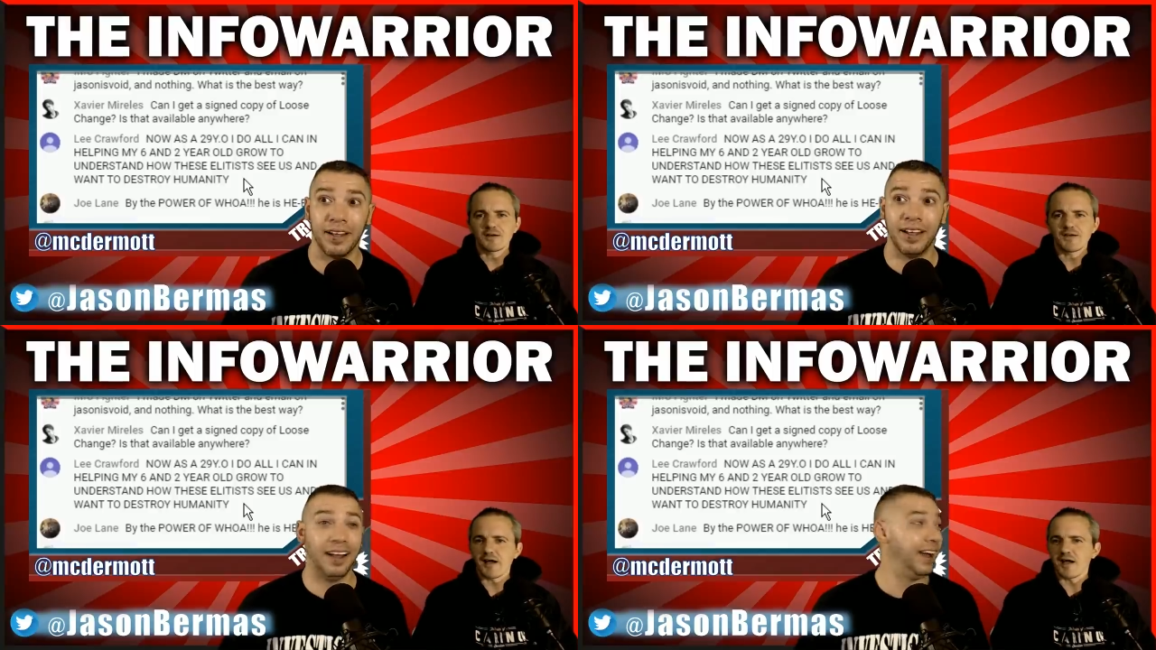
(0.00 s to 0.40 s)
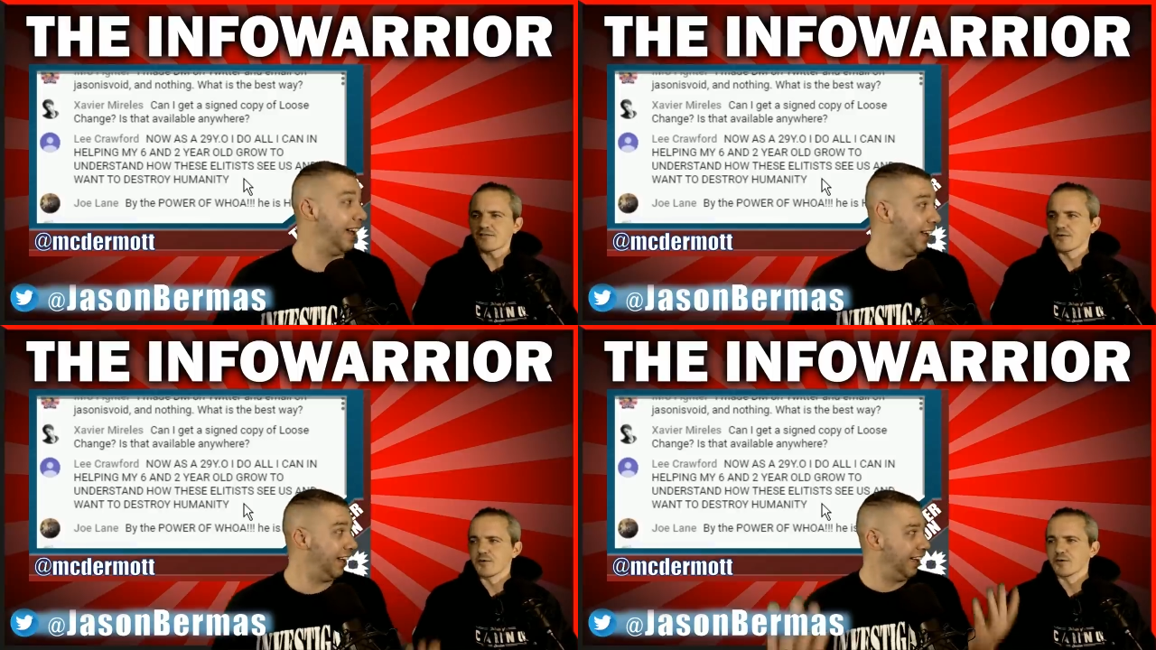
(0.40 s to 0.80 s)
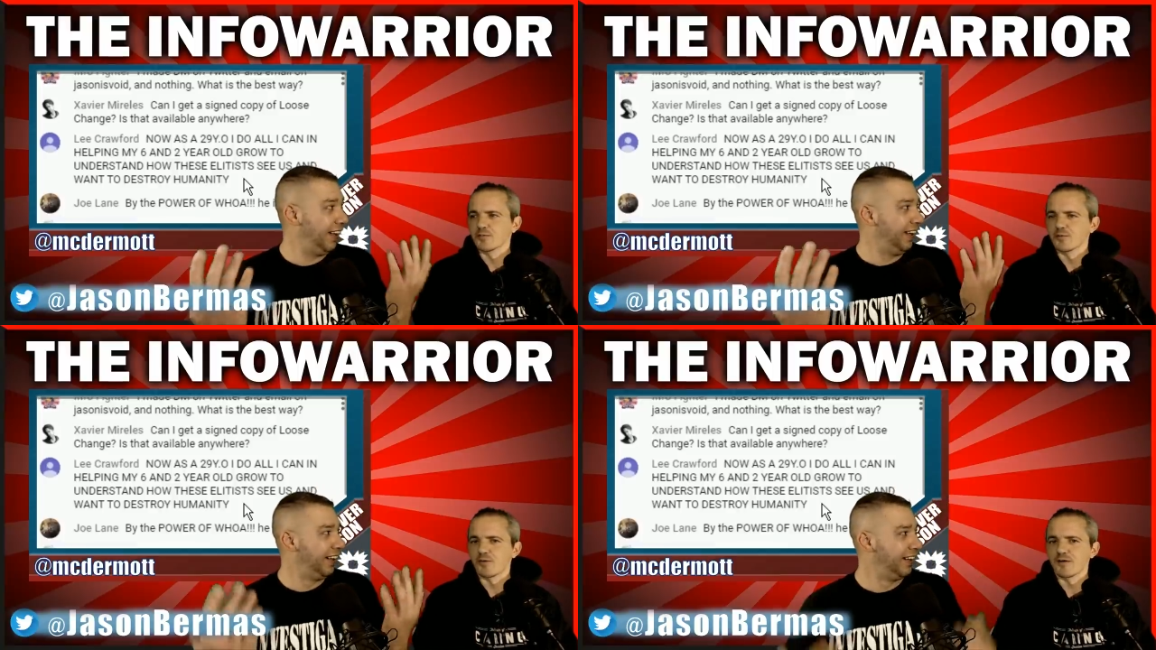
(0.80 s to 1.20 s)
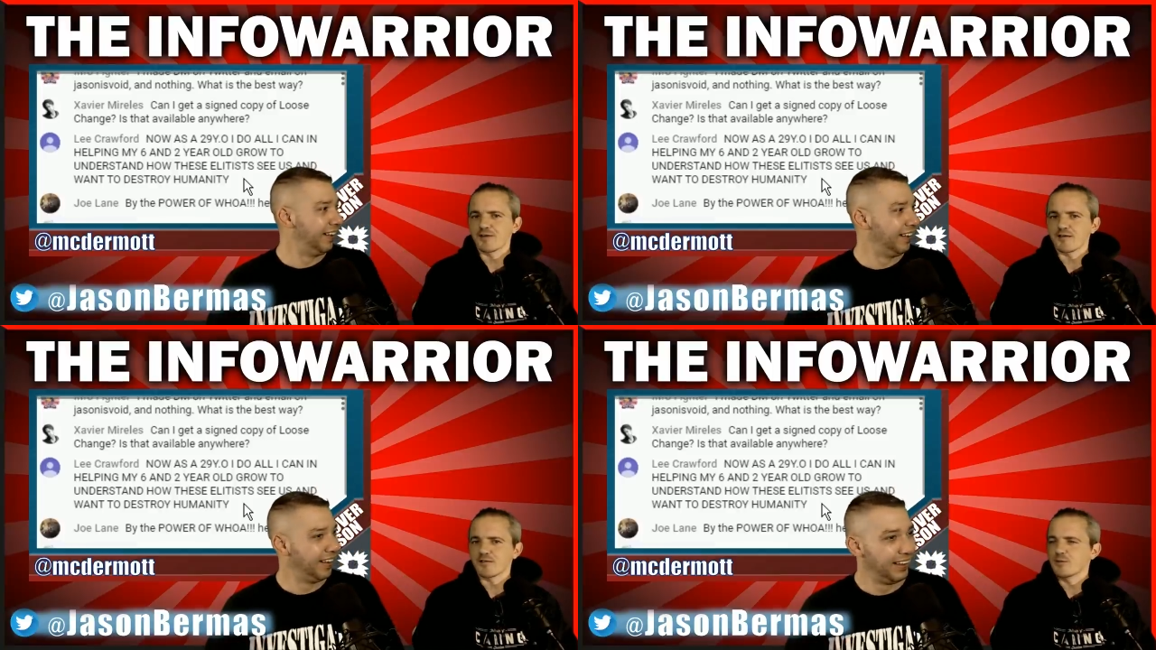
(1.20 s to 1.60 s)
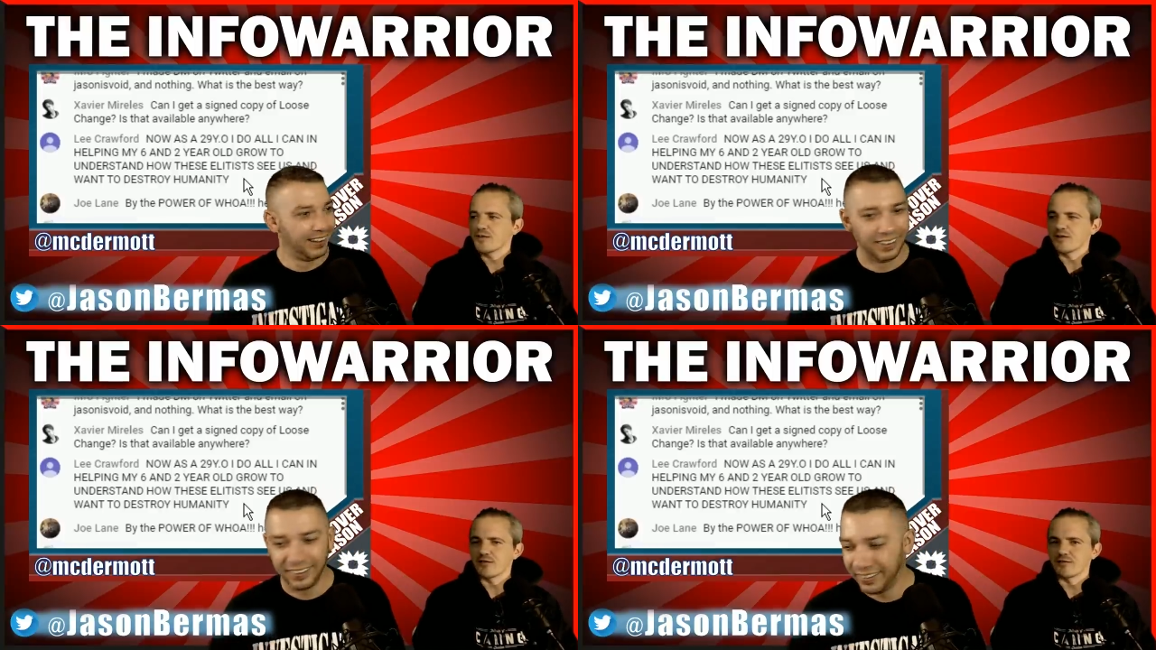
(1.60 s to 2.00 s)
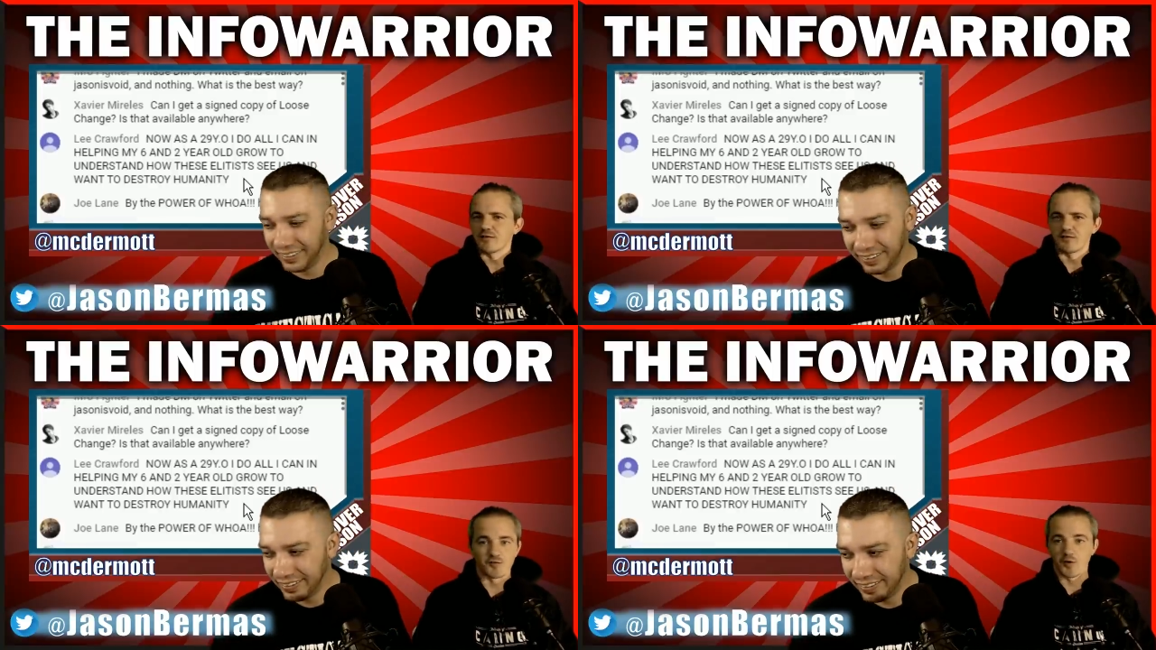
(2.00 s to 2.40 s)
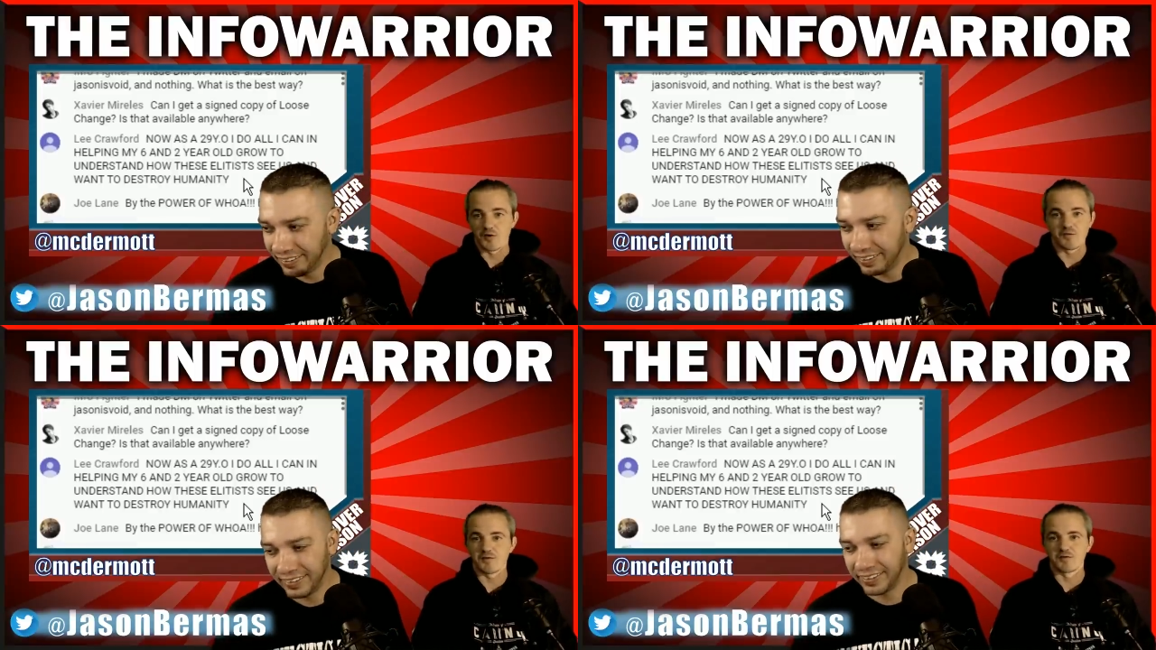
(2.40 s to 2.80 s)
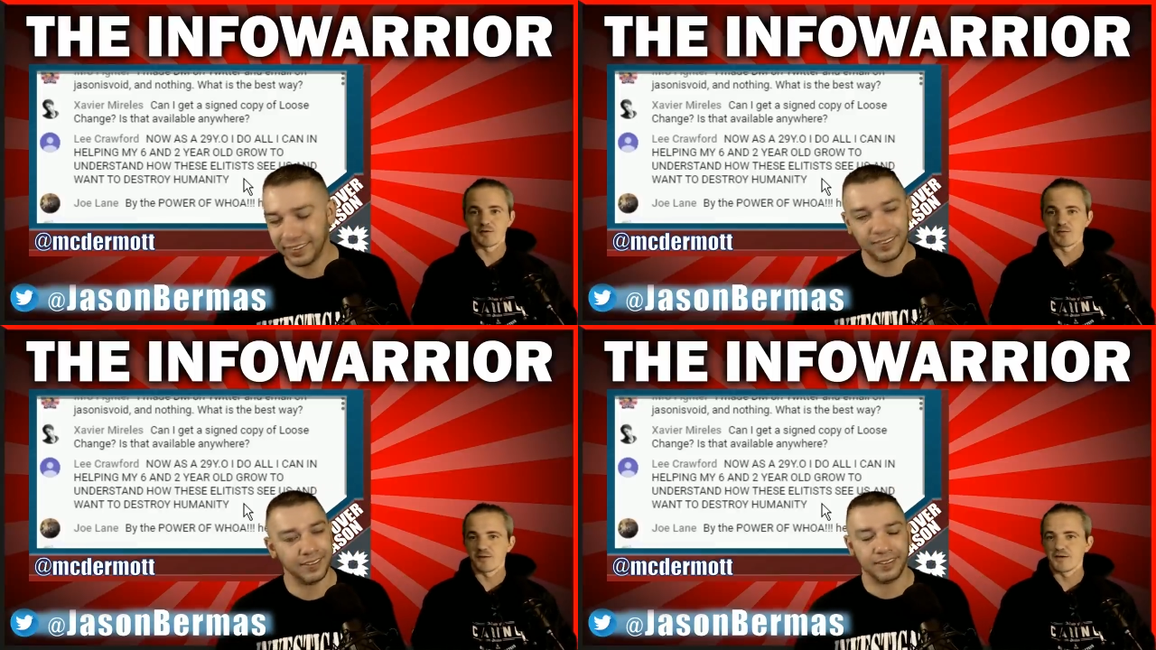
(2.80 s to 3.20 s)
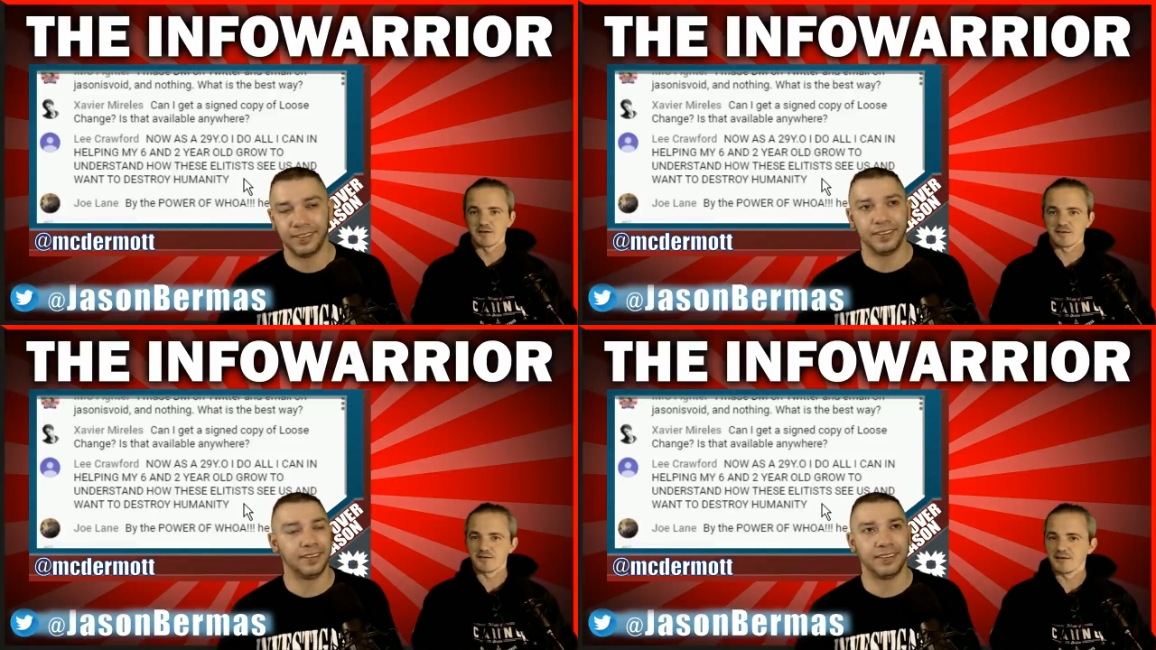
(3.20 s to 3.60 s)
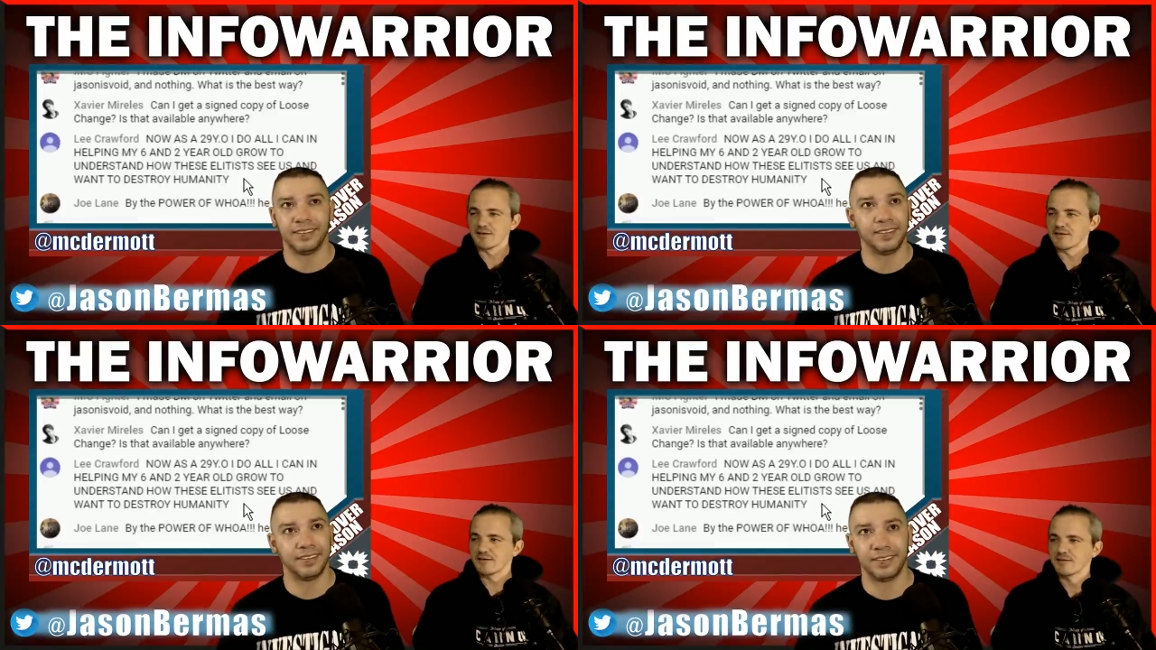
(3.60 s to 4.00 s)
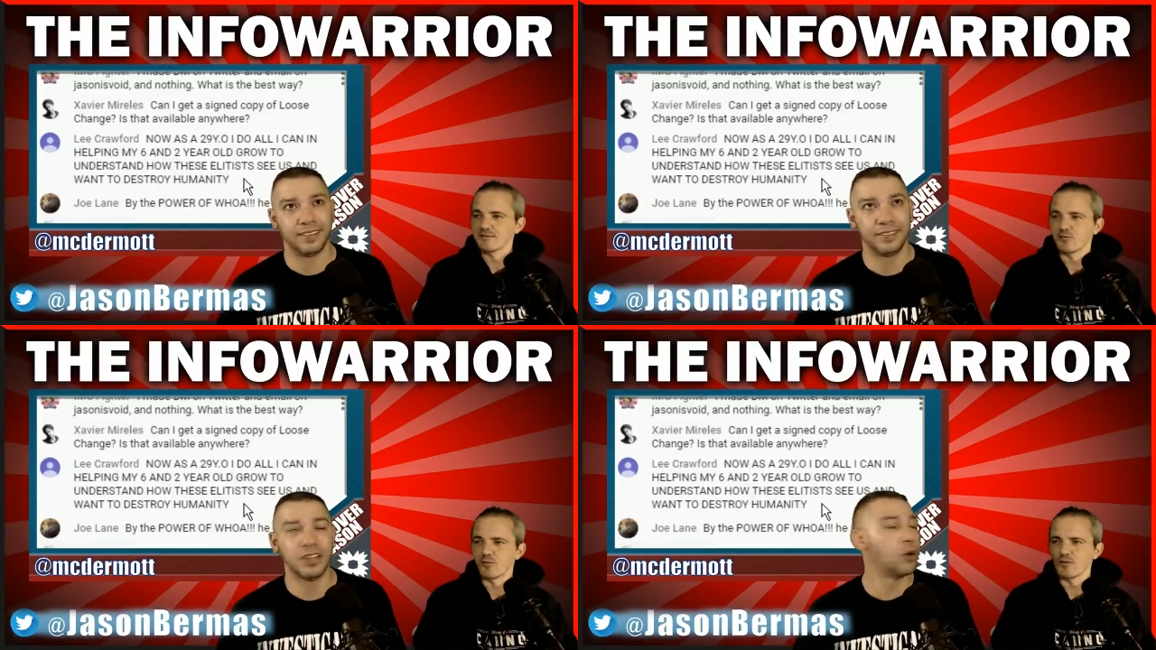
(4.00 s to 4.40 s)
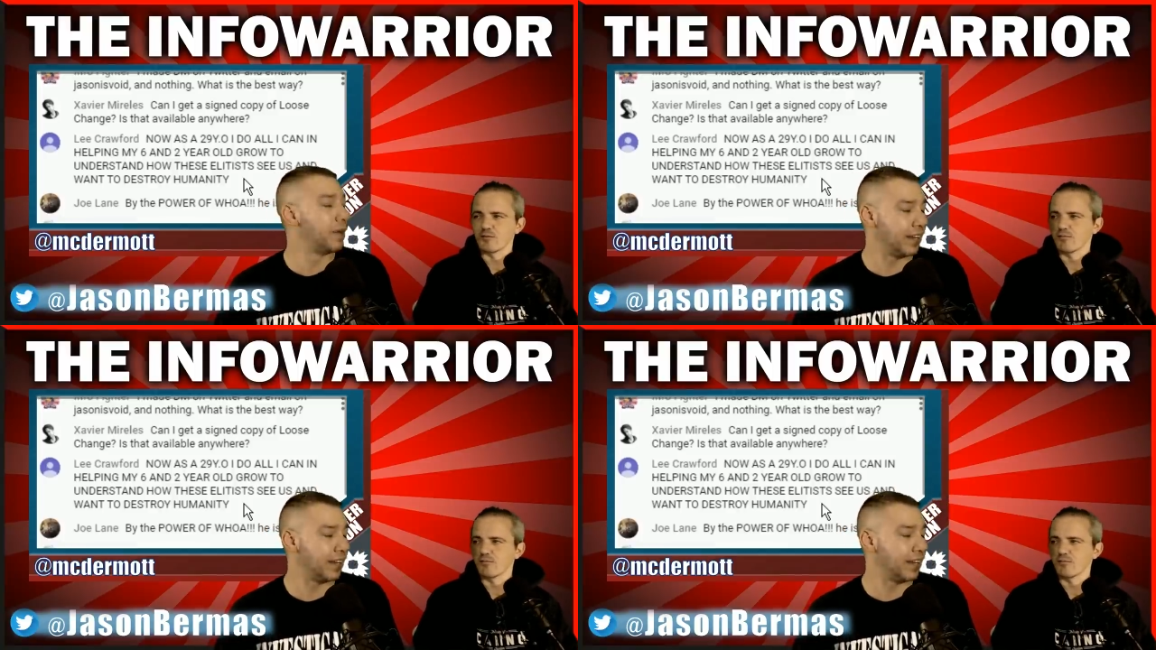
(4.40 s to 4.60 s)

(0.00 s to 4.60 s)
Speaker 1: asshole would want that to be his the start of his career? Like, nobody.